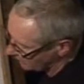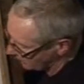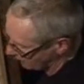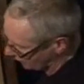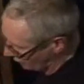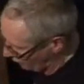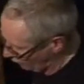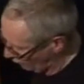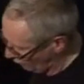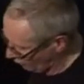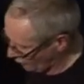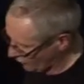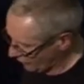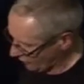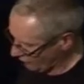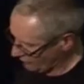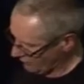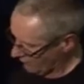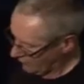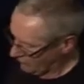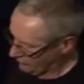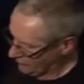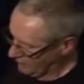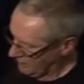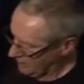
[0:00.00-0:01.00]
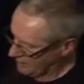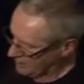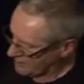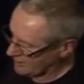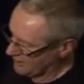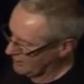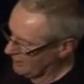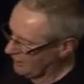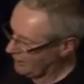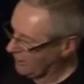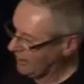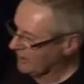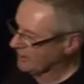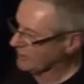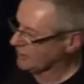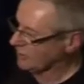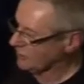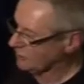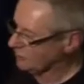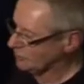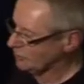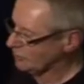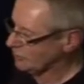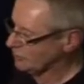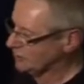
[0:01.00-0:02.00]
You also increase the lights
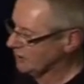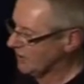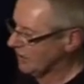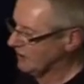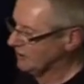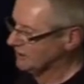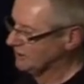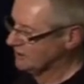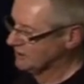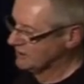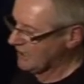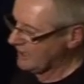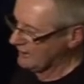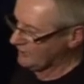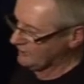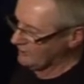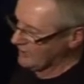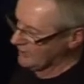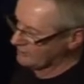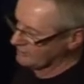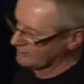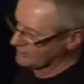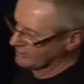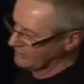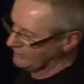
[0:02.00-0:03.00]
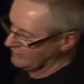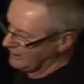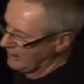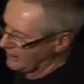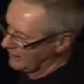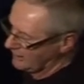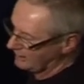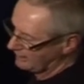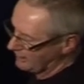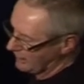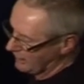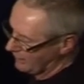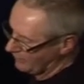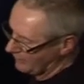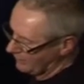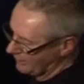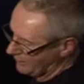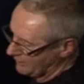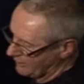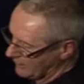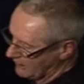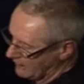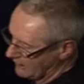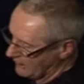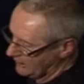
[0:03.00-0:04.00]
because you change see that area
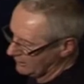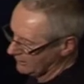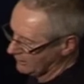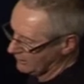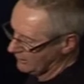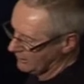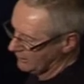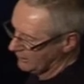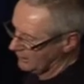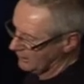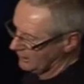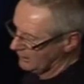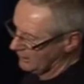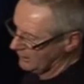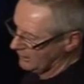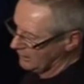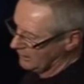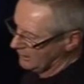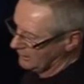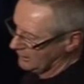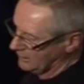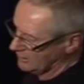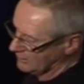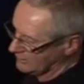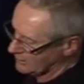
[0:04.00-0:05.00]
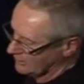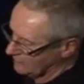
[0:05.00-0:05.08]
there, as